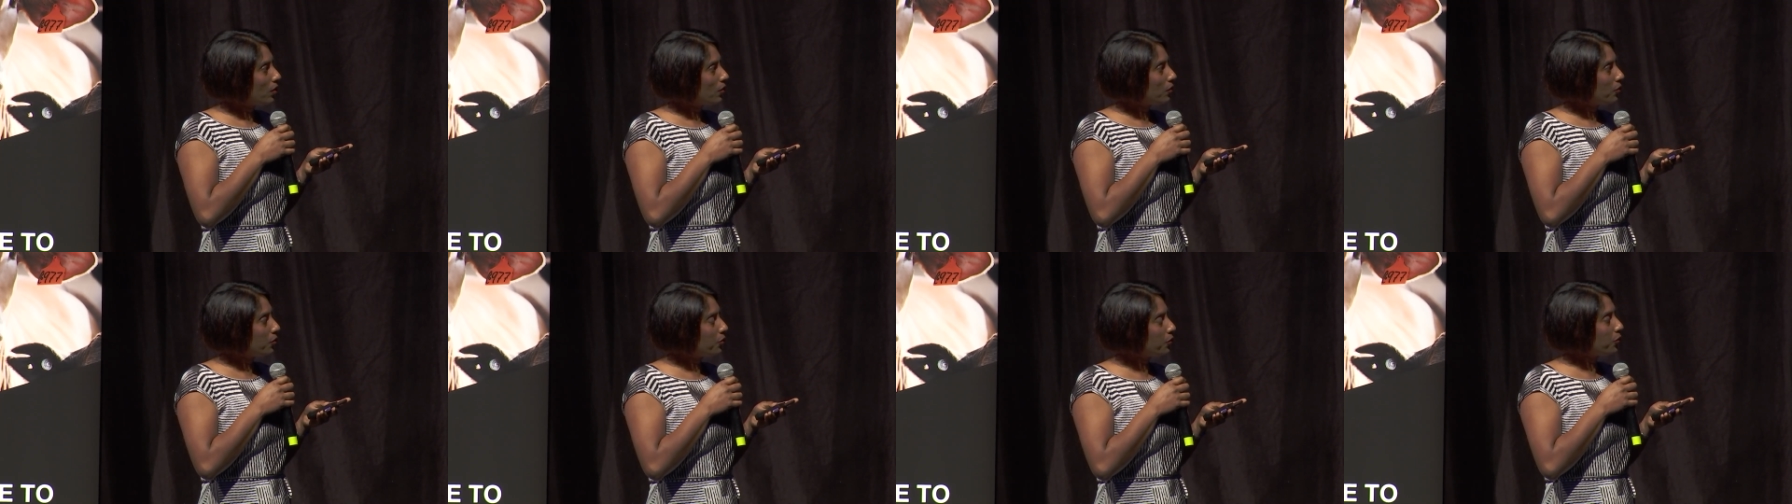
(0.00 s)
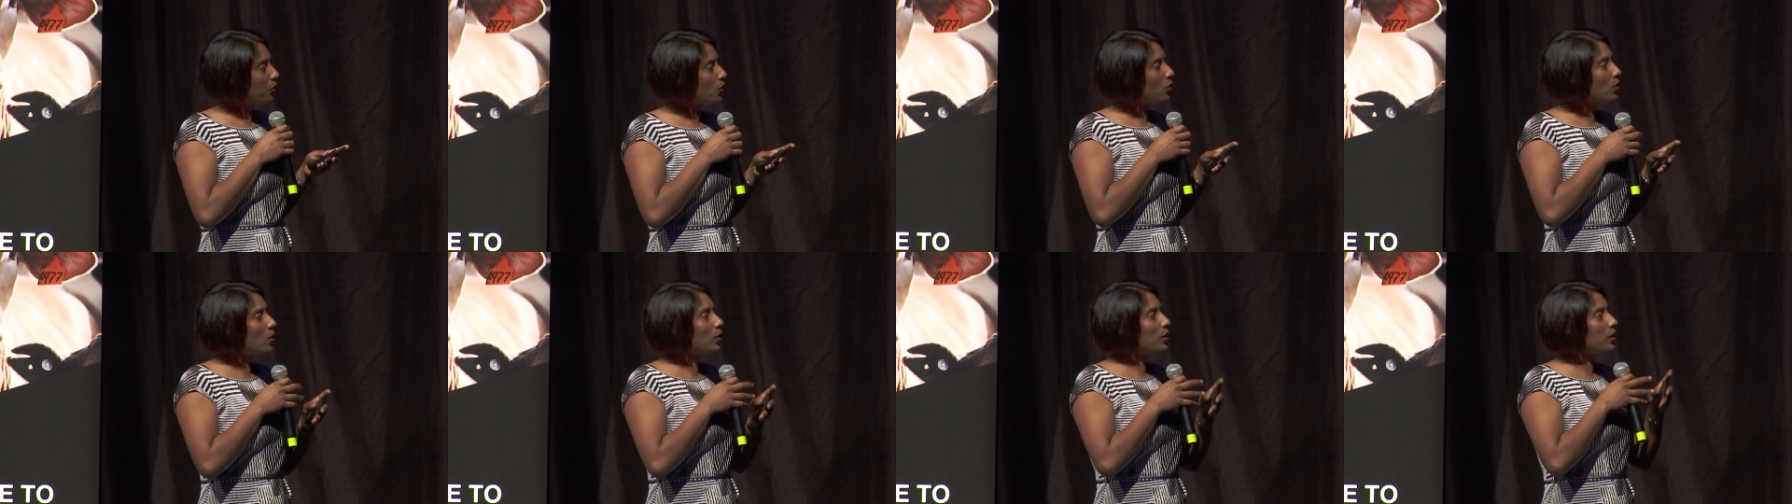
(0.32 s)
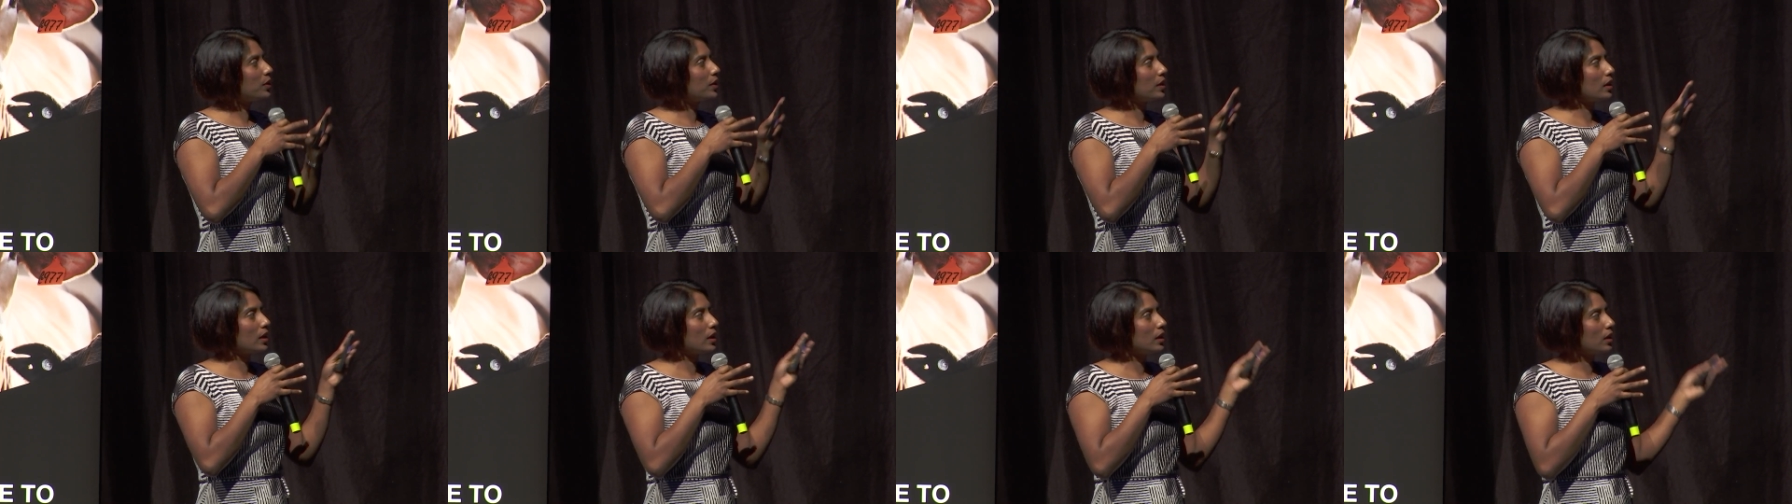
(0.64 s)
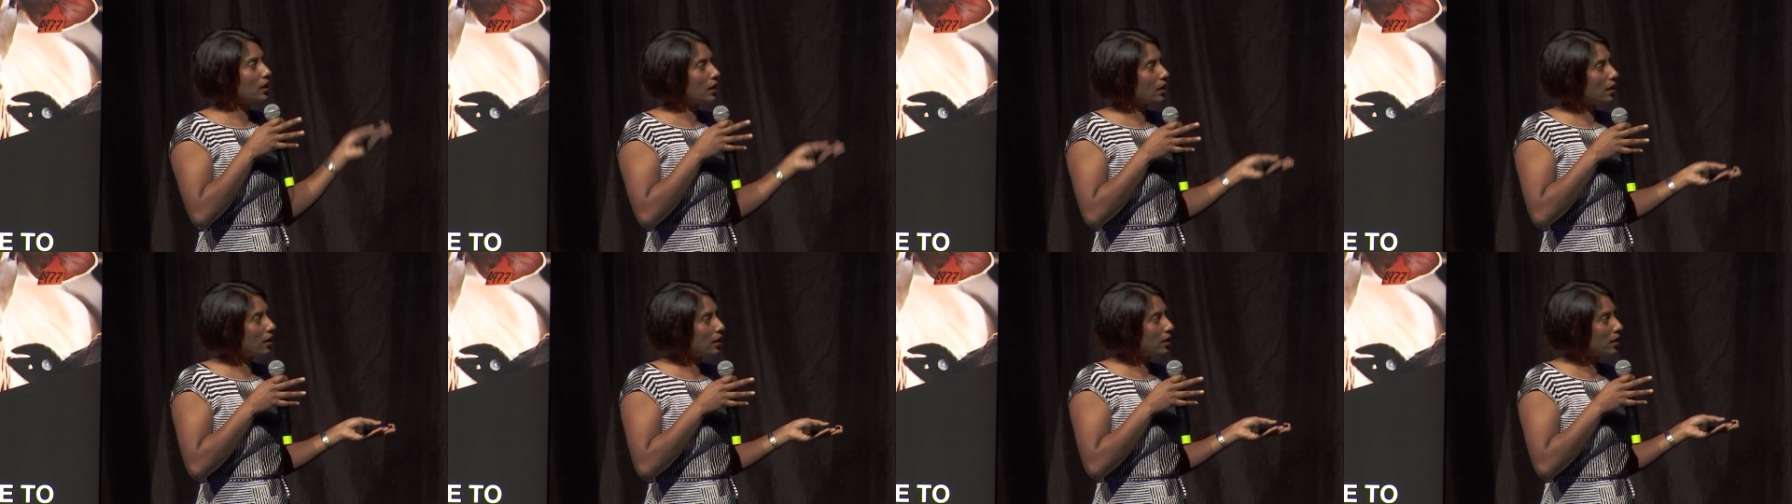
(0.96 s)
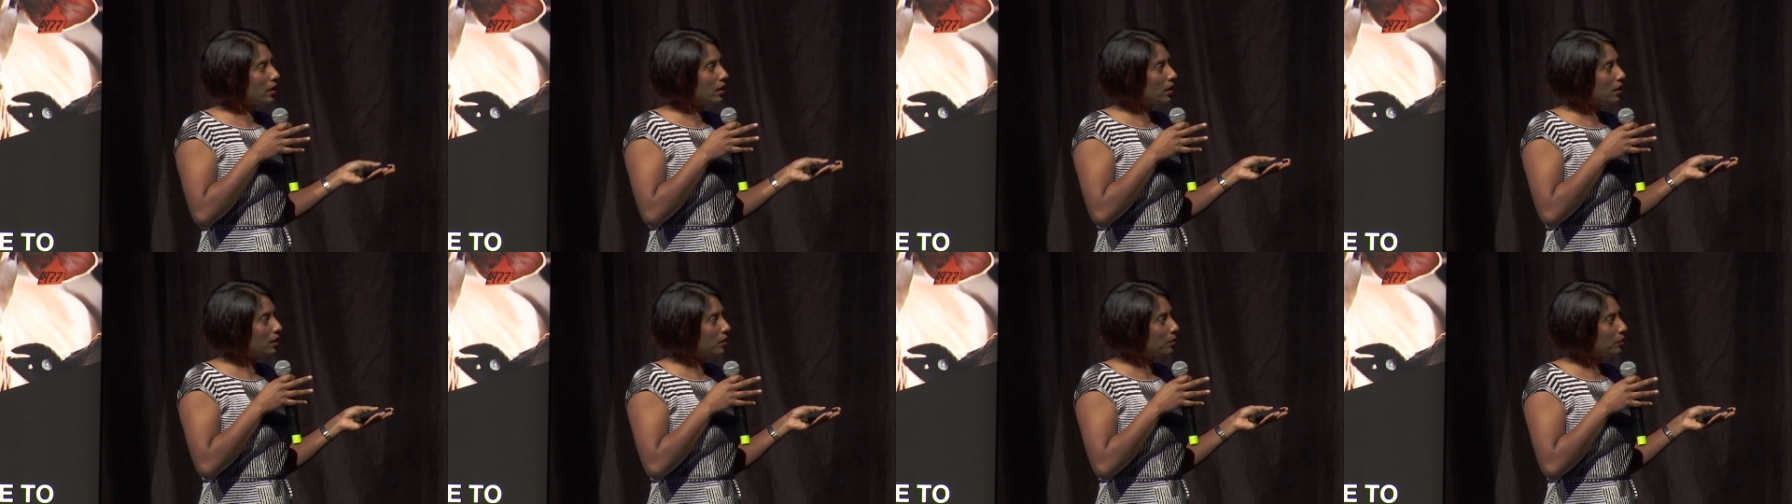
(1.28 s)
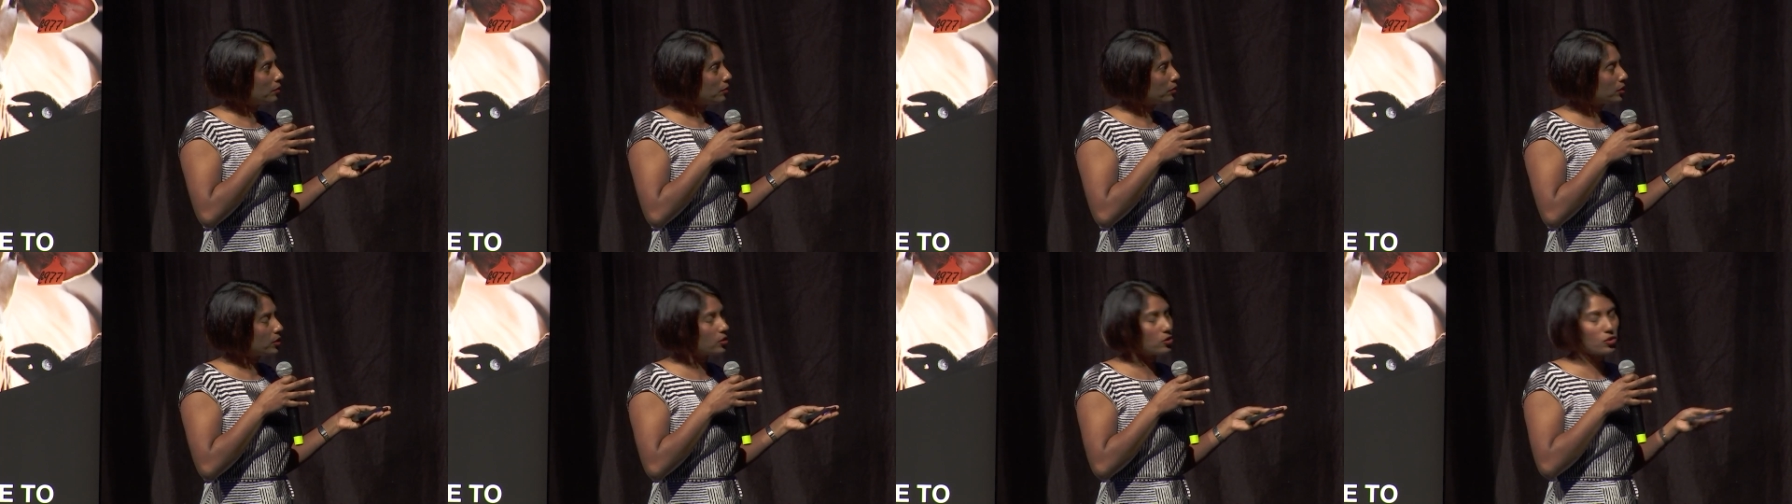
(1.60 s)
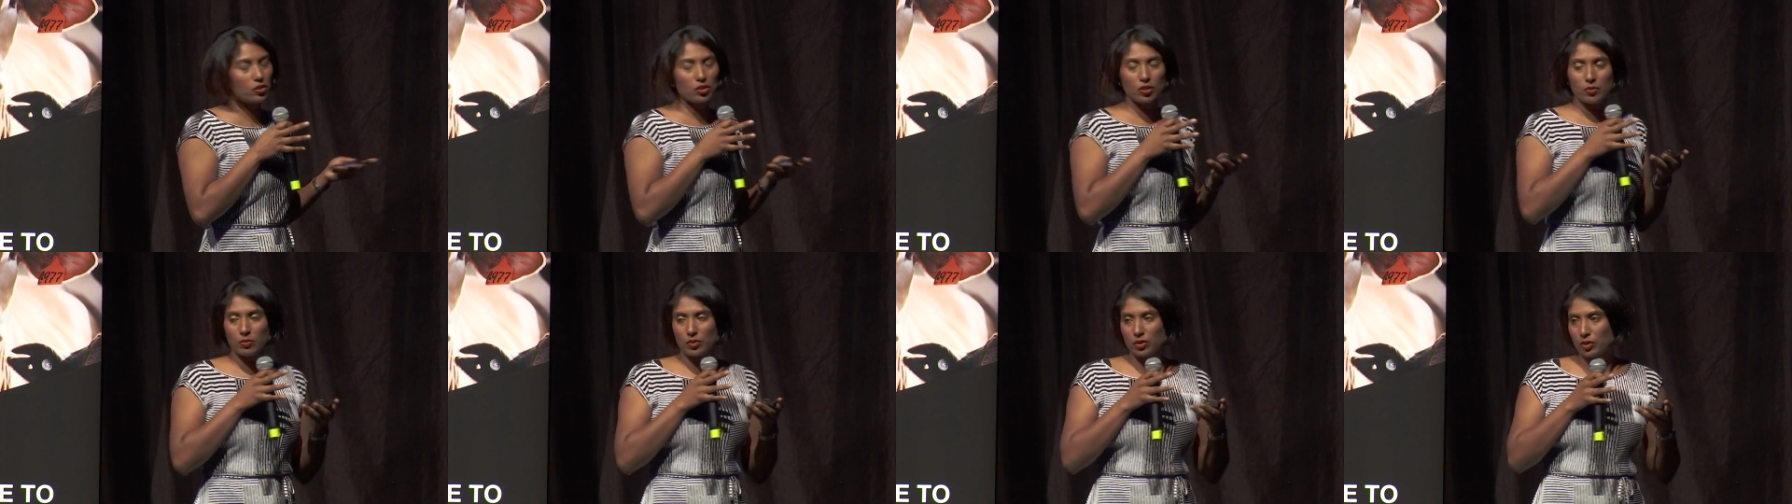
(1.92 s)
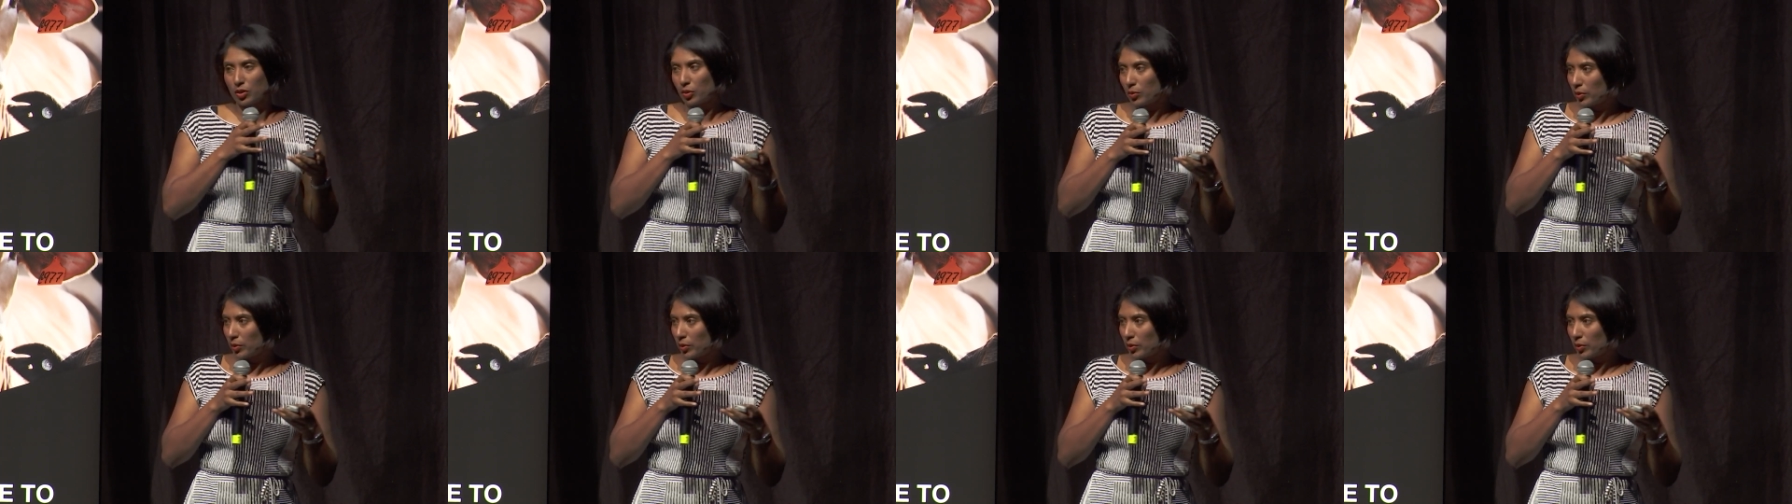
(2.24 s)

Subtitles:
For the consumers